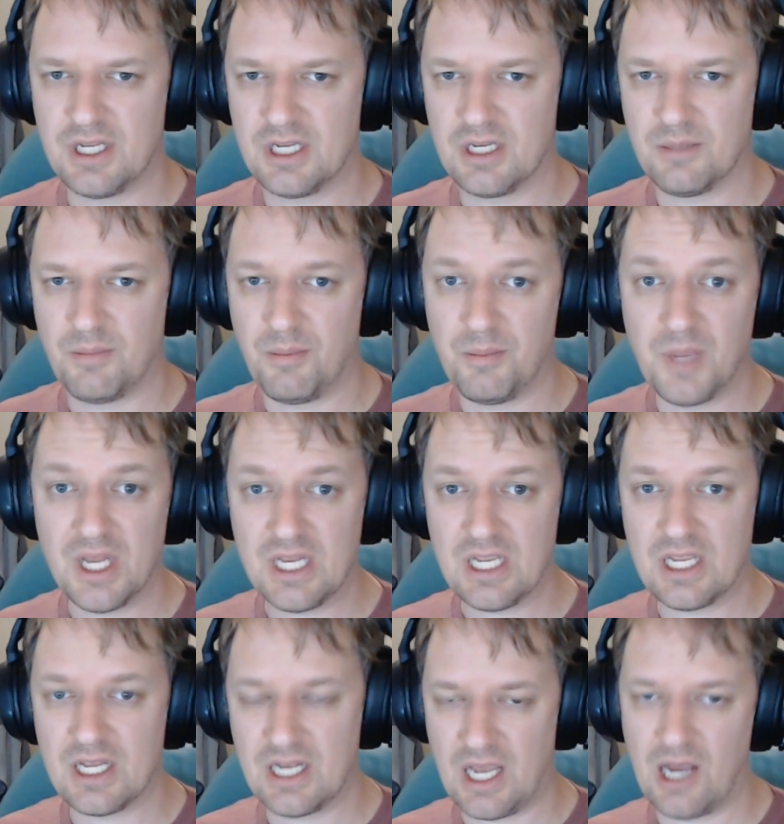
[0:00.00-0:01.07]
many an
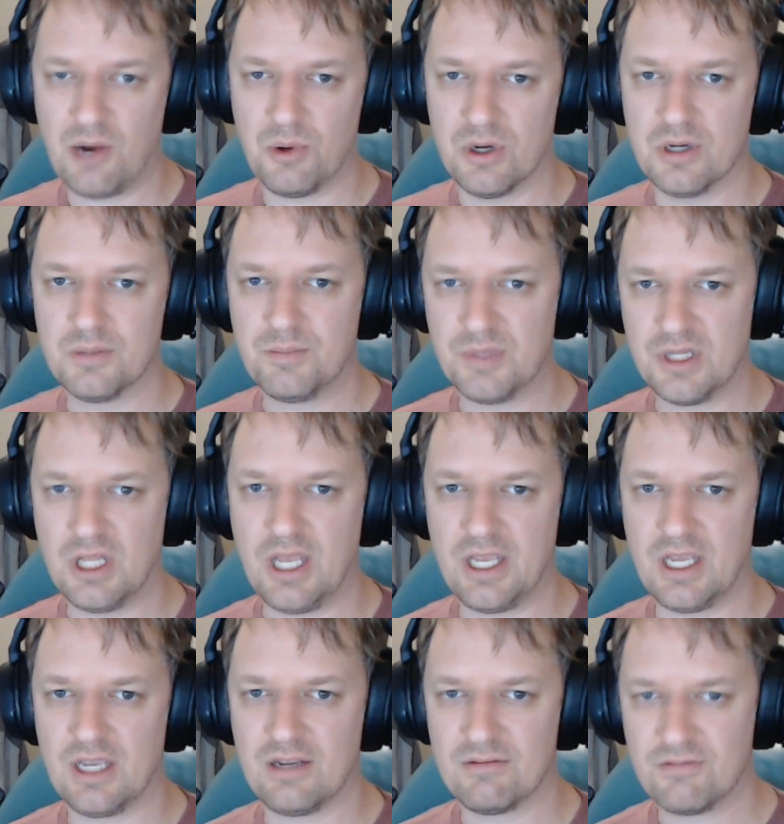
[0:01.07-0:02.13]
hour
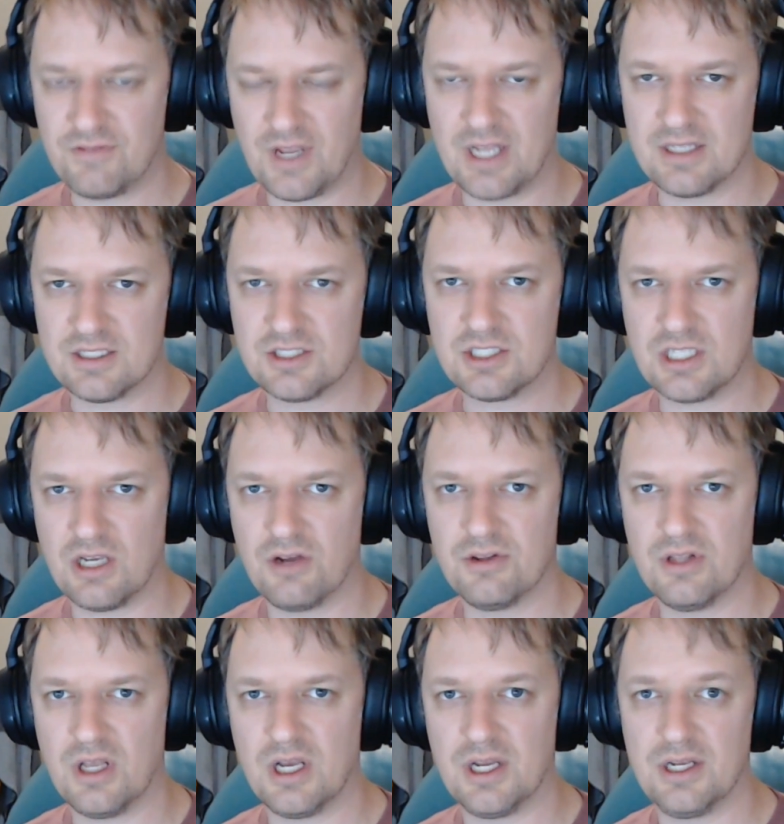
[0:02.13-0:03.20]
playing Fantasy
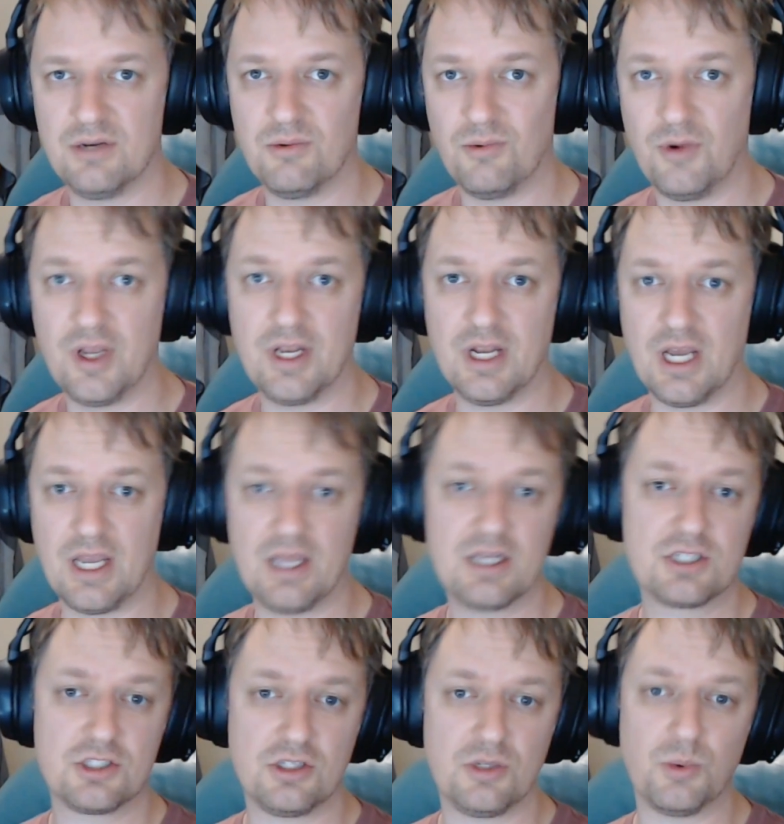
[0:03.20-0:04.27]
Online when I
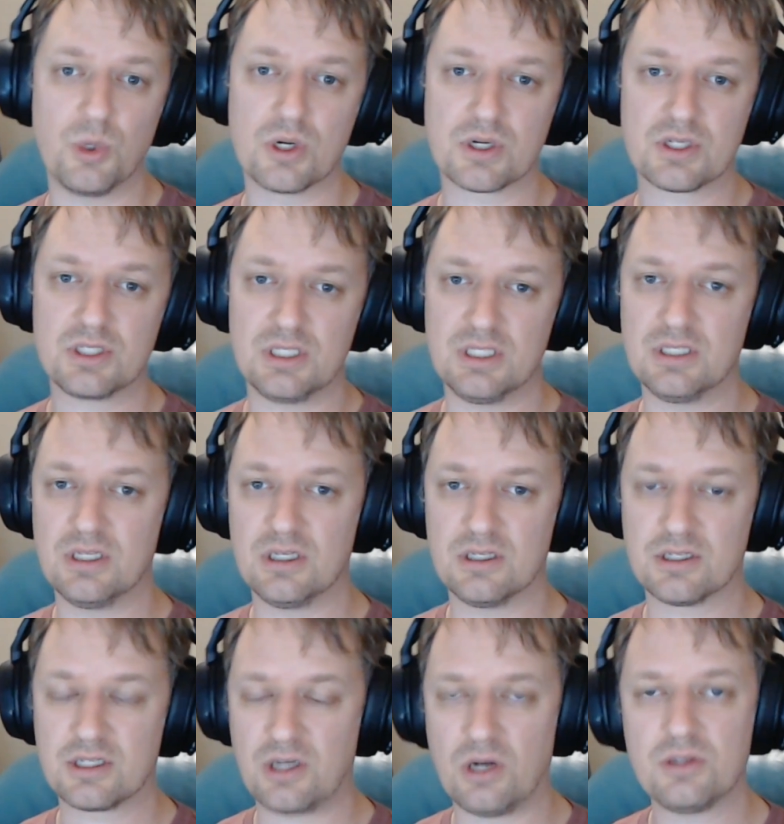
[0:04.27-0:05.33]
actually worked in a
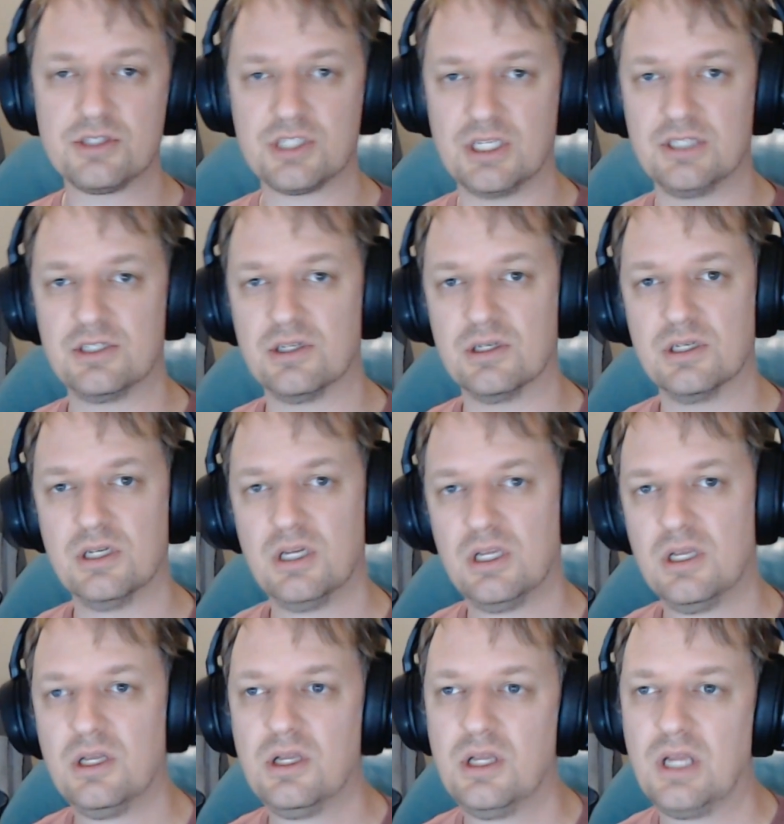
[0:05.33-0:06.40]
call center,
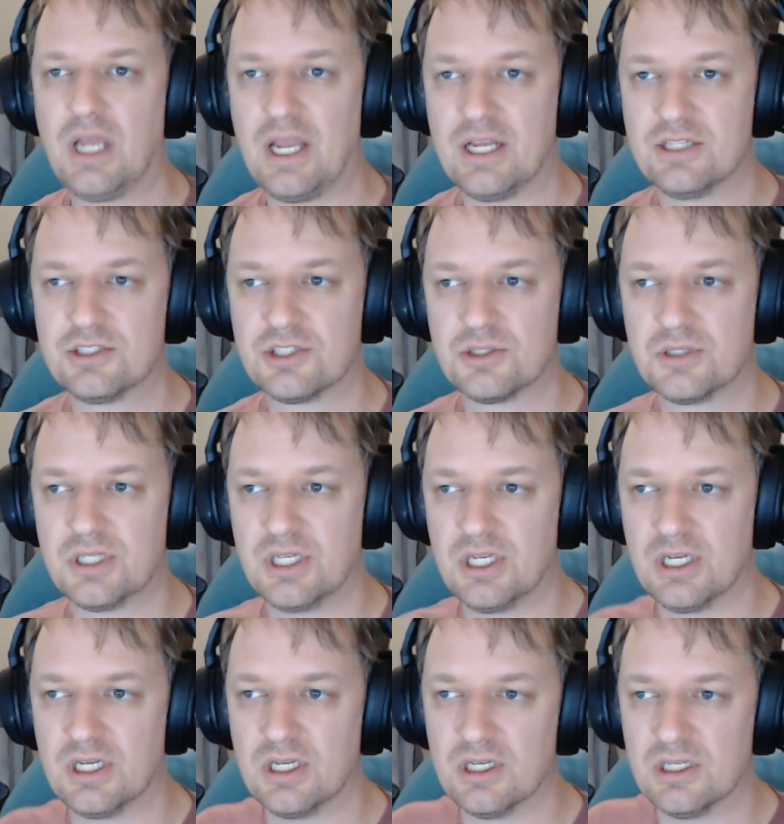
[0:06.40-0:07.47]
answering
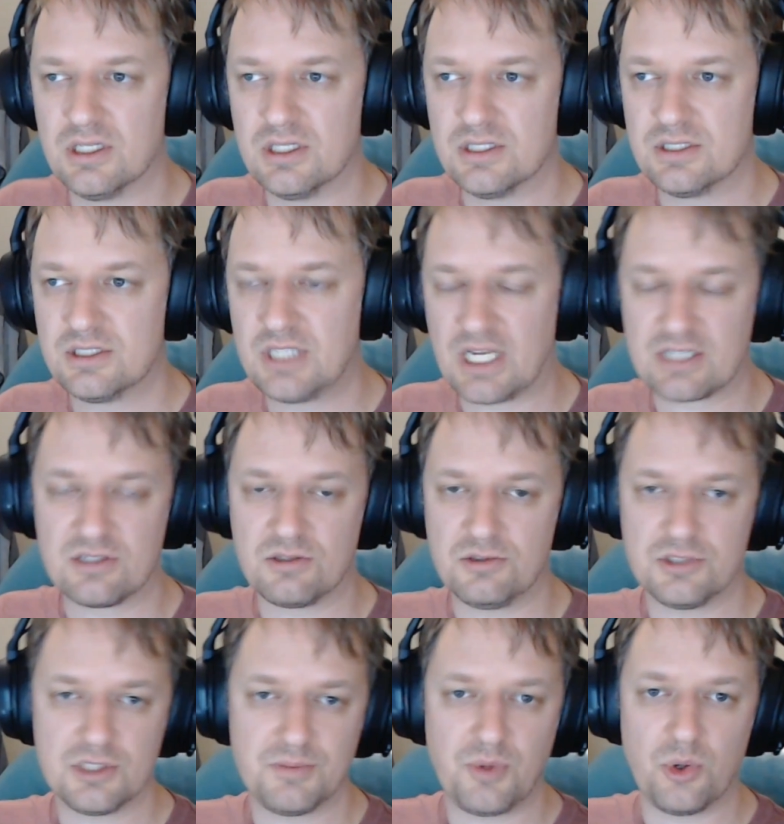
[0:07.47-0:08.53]
technical
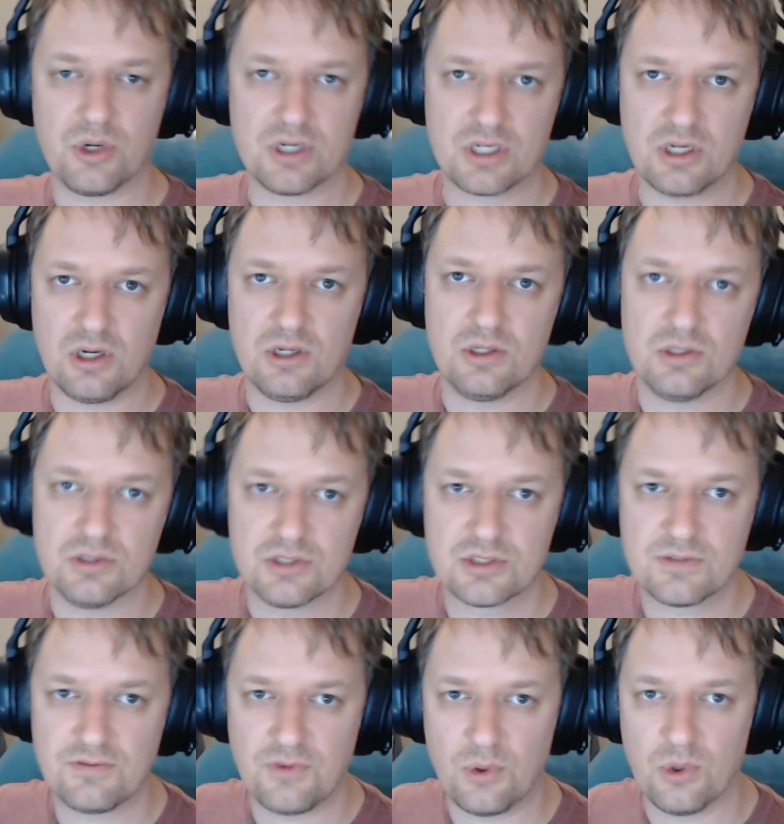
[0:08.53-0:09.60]
support calls
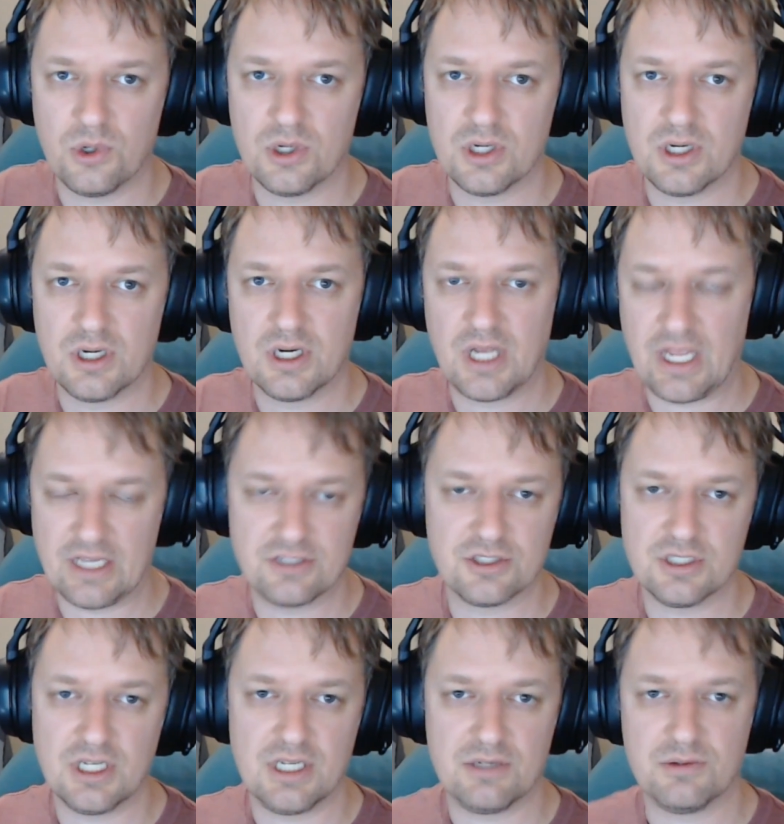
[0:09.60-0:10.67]
for
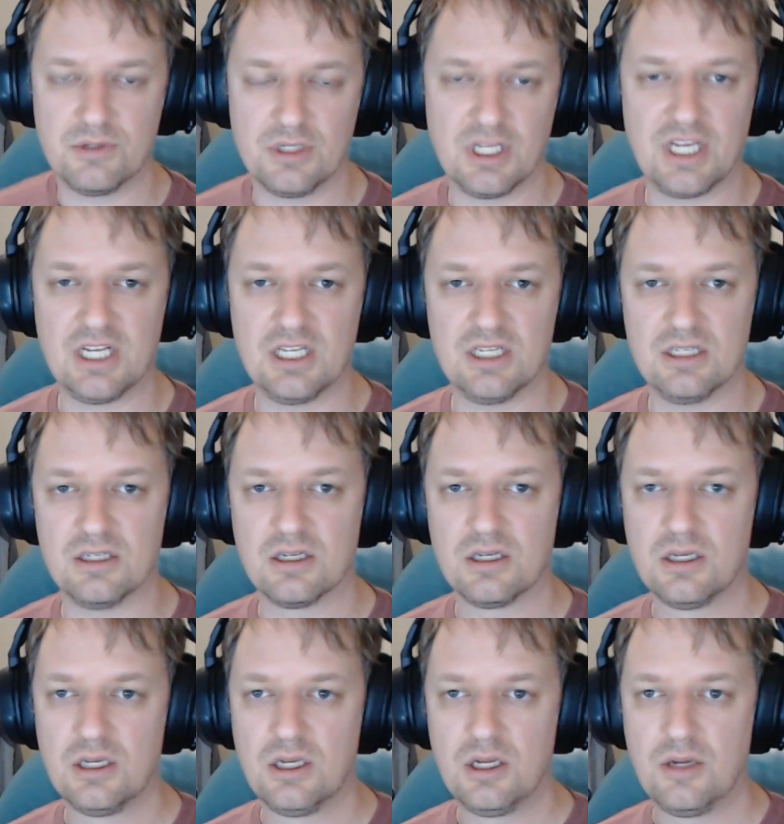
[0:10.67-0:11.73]
internet-related
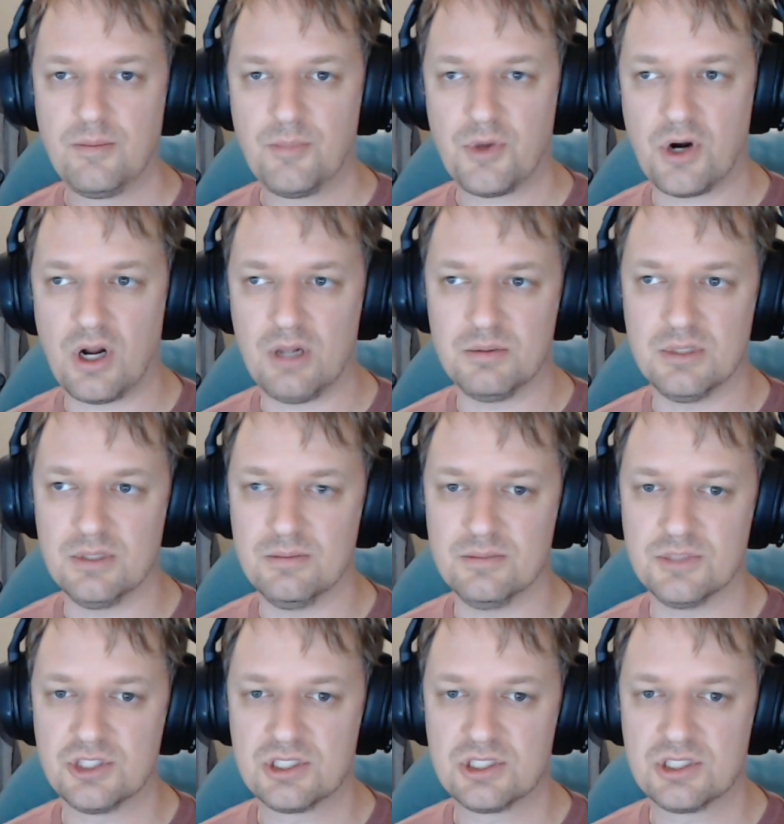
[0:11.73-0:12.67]
problems.